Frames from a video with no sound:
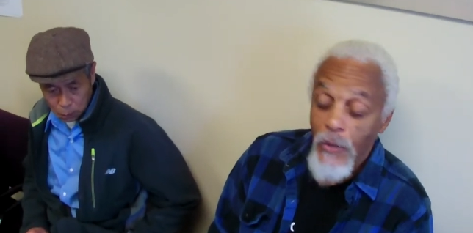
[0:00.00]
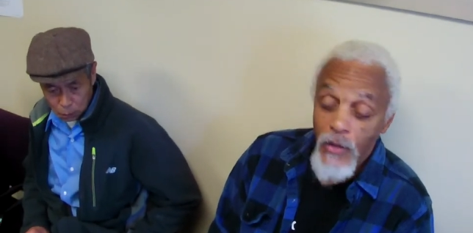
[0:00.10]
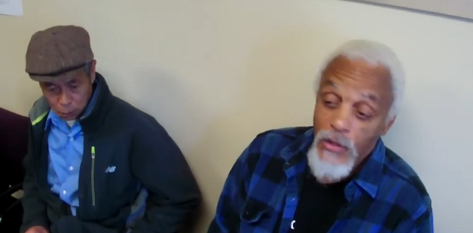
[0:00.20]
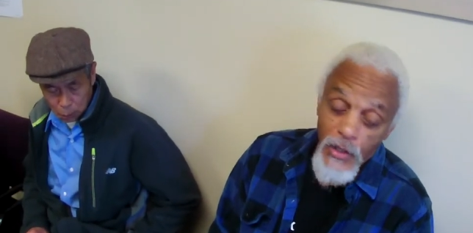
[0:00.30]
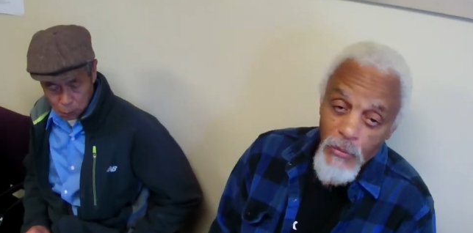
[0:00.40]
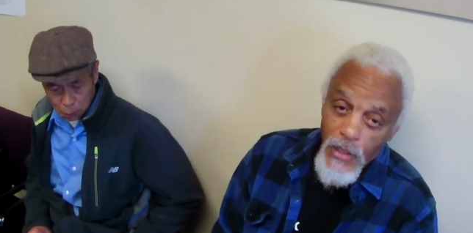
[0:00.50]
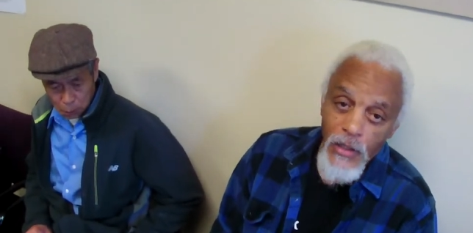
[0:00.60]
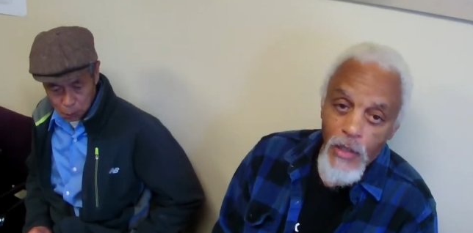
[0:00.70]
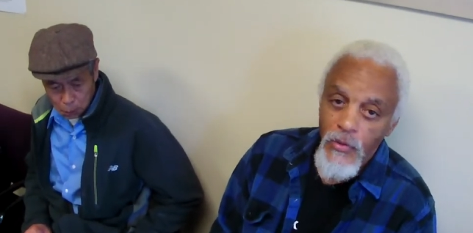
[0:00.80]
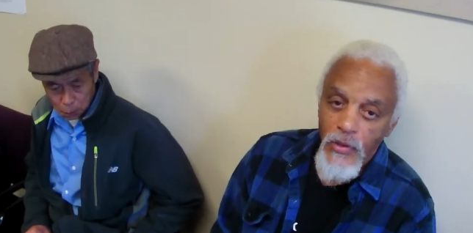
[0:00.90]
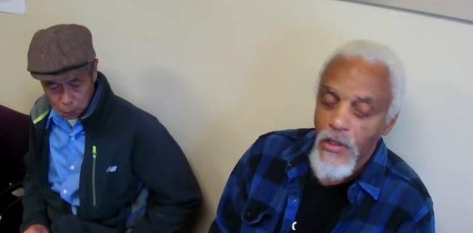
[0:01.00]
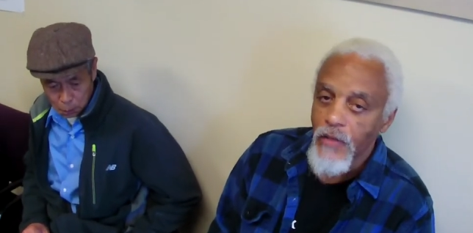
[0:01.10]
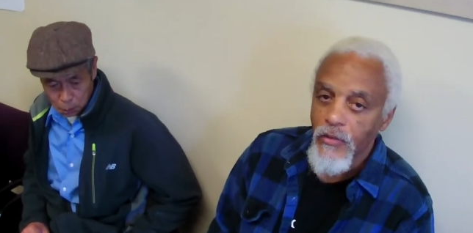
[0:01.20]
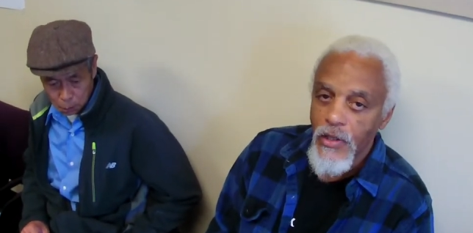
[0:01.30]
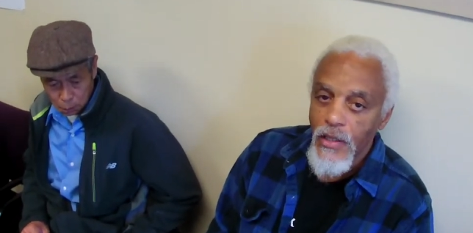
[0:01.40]
Speaker 1: Apparently, the bank claims that they
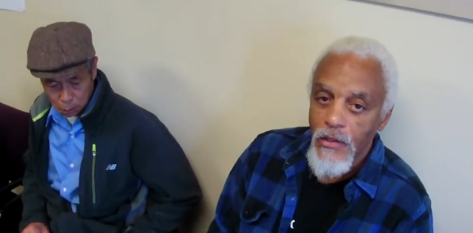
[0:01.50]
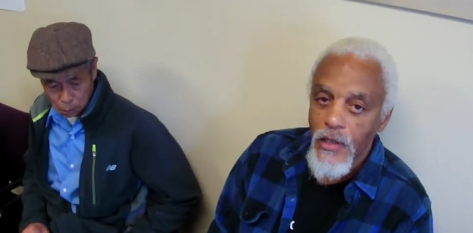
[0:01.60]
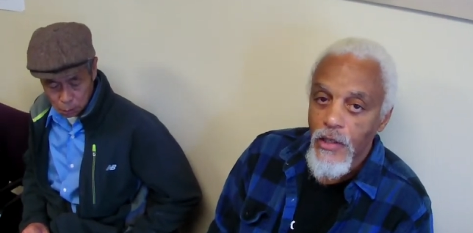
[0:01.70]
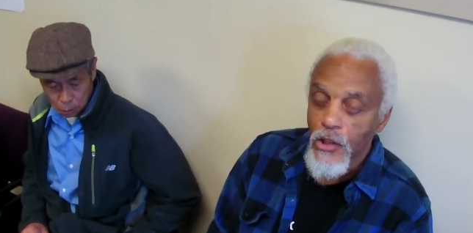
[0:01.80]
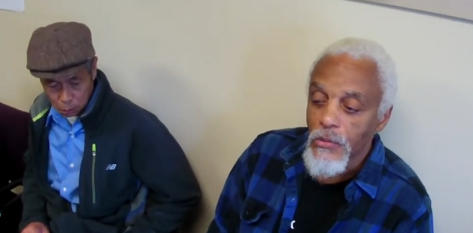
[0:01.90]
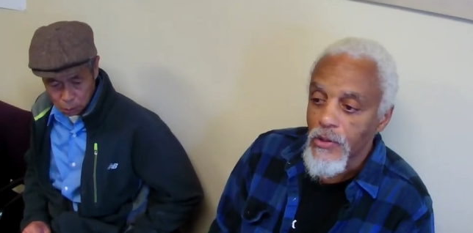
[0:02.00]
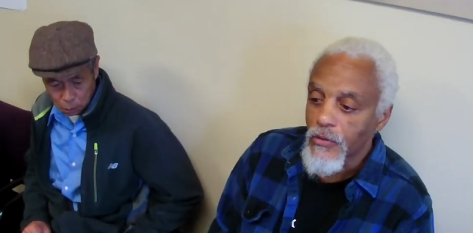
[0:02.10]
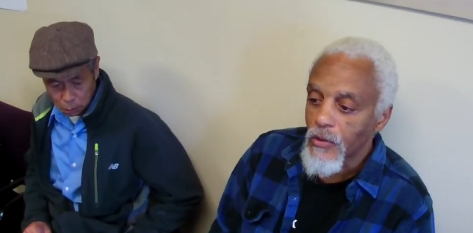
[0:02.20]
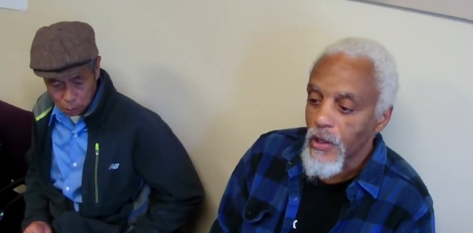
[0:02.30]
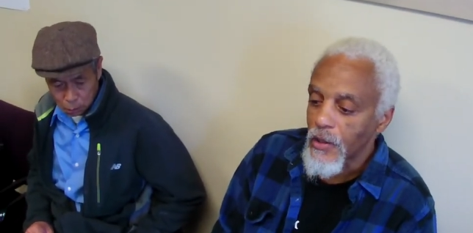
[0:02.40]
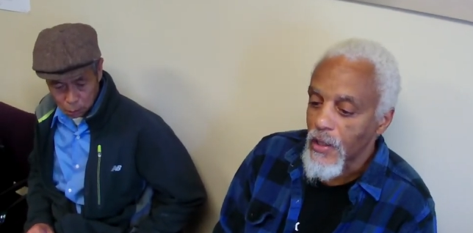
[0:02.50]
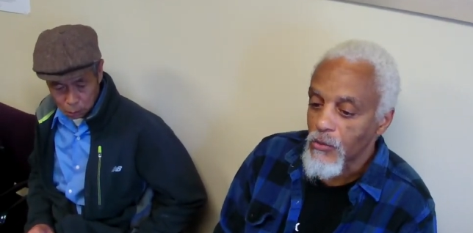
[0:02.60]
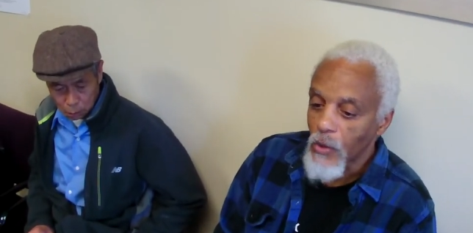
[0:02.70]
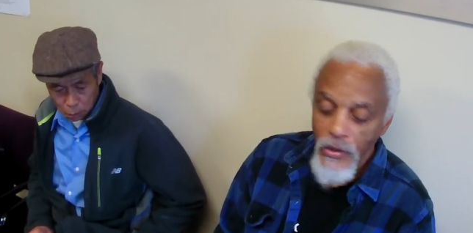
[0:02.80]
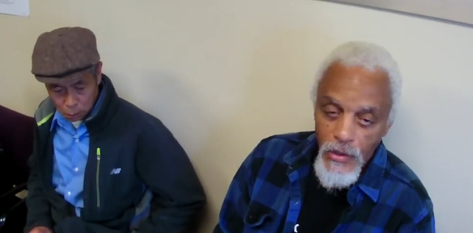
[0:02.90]
never got the documents, and
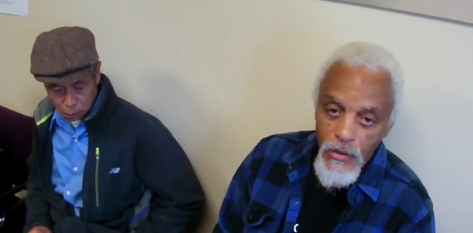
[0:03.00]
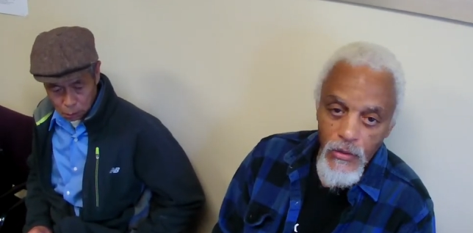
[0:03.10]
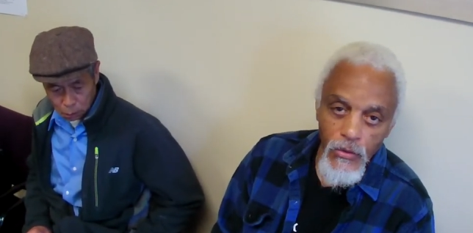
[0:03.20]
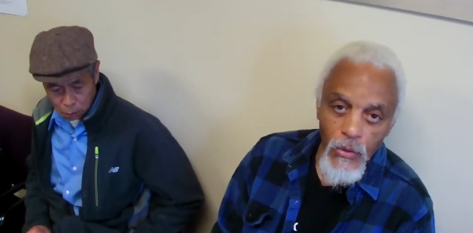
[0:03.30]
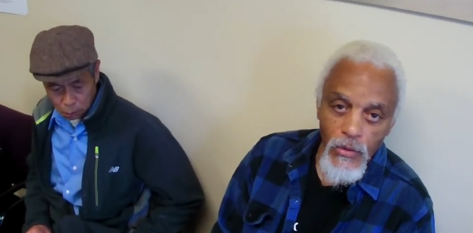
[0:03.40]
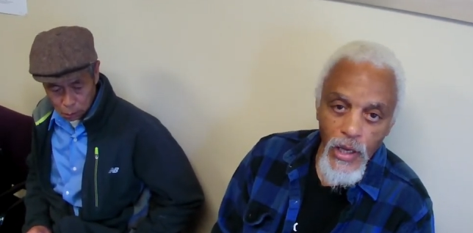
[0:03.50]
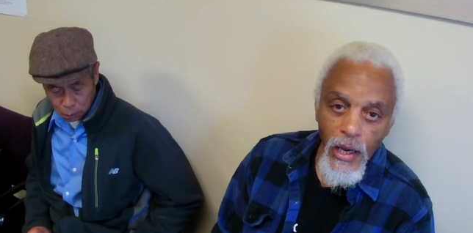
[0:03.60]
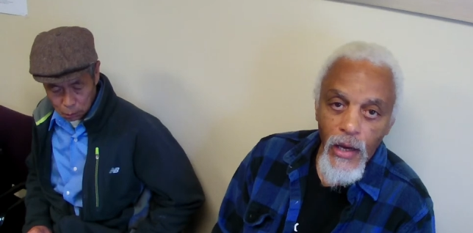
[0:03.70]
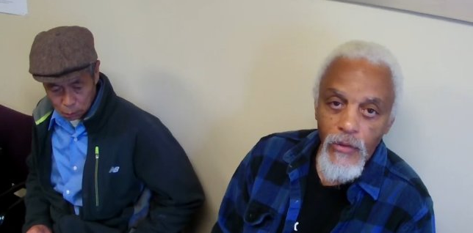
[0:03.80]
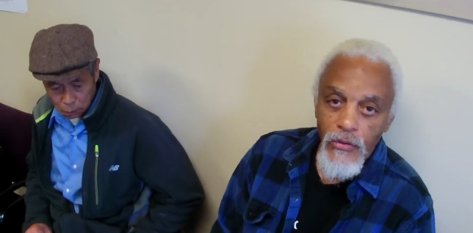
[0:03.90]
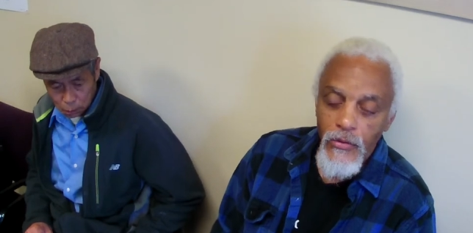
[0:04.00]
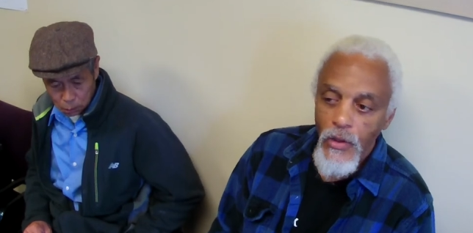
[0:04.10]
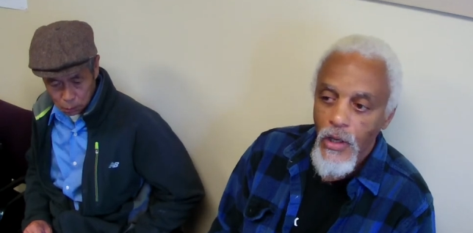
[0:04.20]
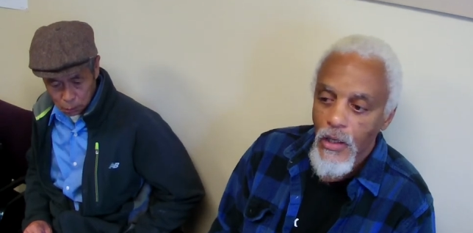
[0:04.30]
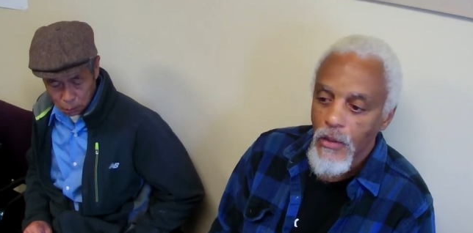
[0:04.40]
that's why they sold the house.
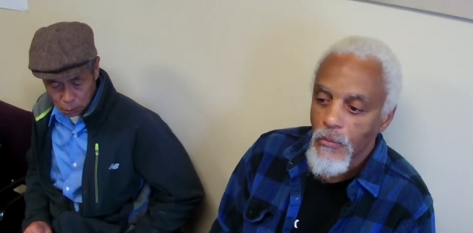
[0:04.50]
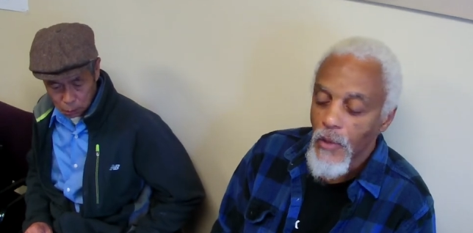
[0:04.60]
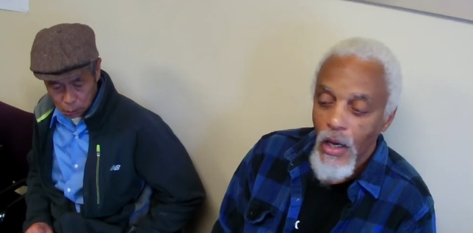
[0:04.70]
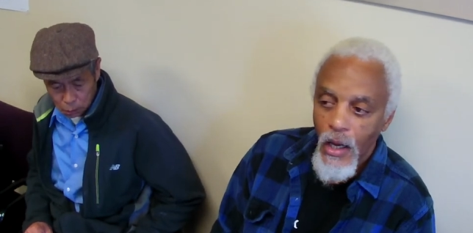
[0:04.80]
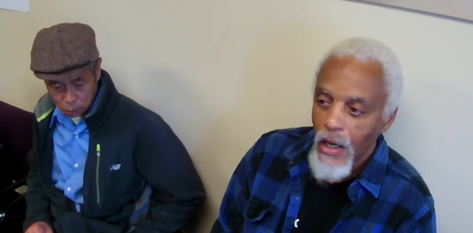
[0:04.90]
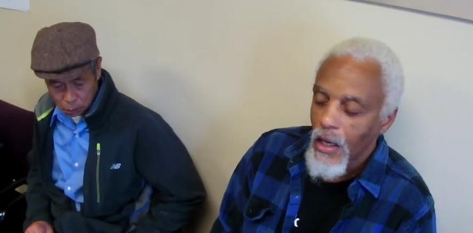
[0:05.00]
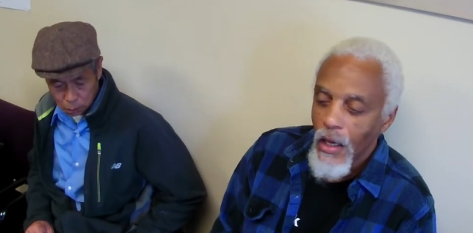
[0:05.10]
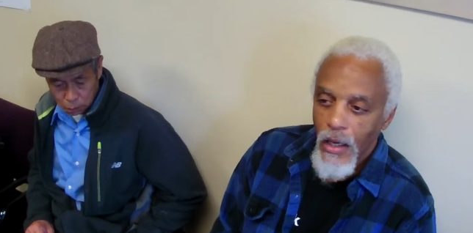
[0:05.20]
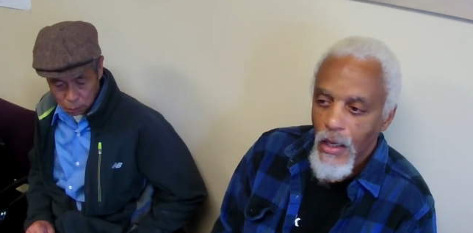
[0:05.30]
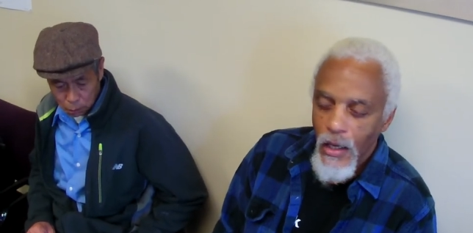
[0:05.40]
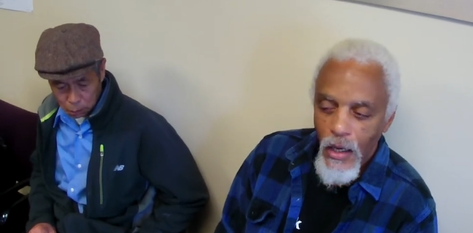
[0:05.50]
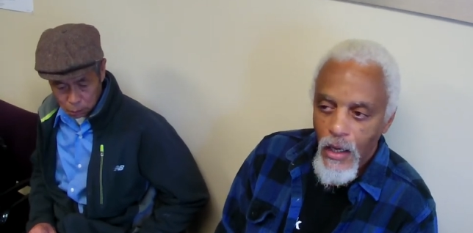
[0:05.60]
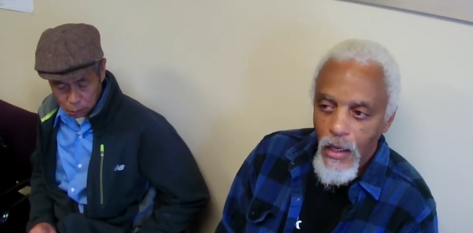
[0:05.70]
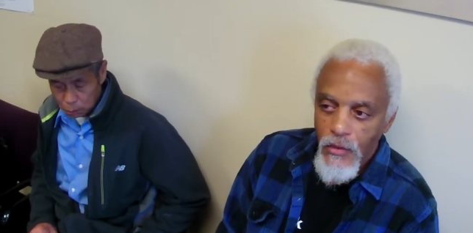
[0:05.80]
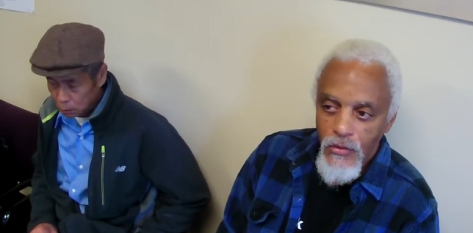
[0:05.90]
Um, They've got
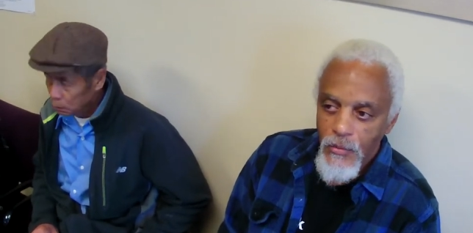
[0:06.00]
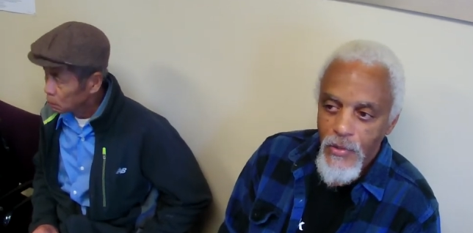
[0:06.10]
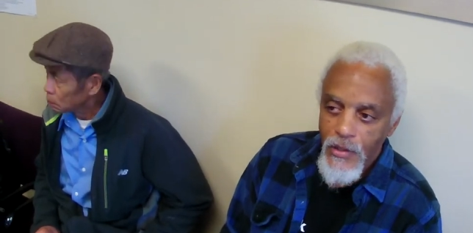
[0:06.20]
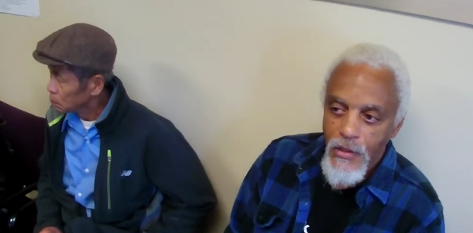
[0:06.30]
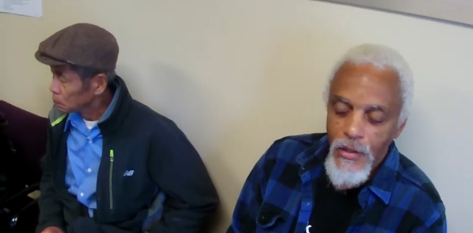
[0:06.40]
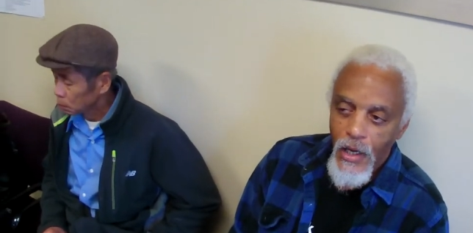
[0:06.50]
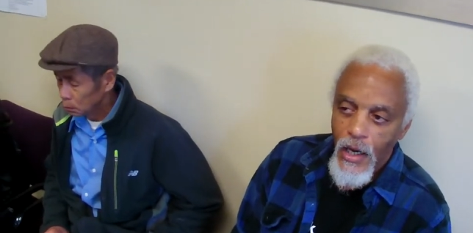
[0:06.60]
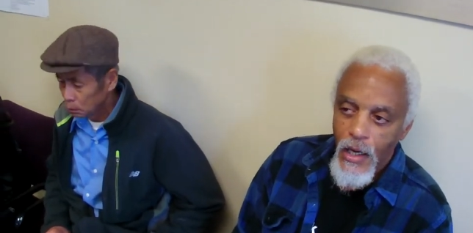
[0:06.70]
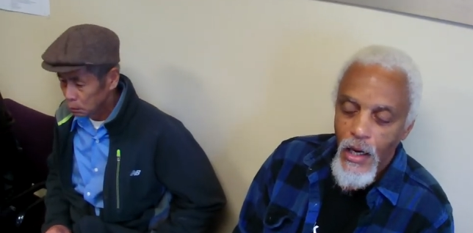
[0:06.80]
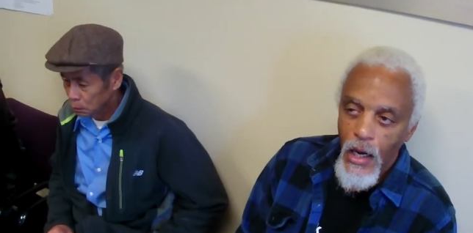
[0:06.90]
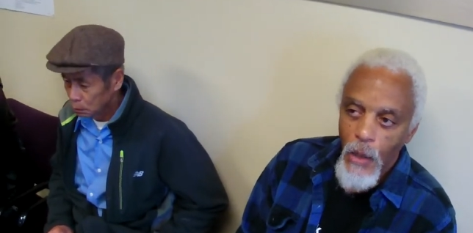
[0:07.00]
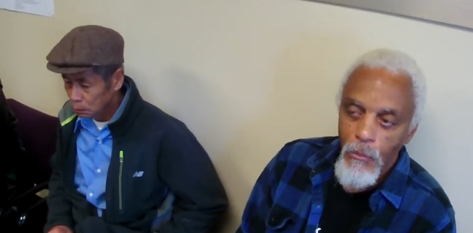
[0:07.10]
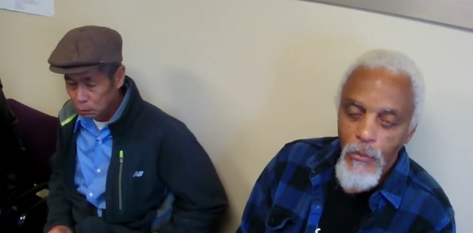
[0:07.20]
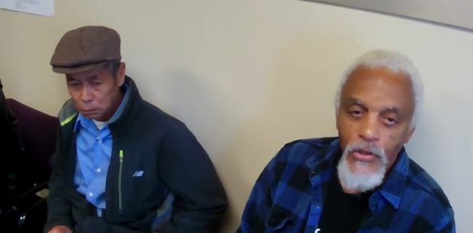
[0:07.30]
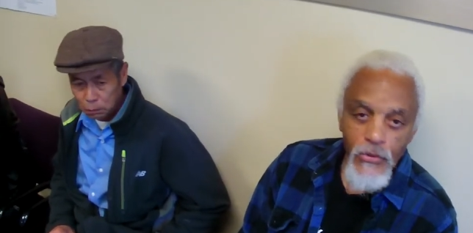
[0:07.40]
it seems uh, like four customers
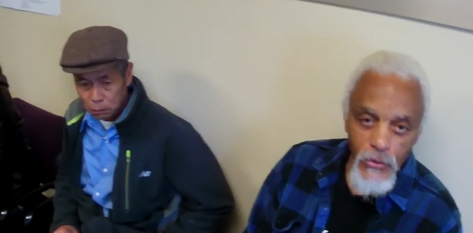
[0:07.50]
here as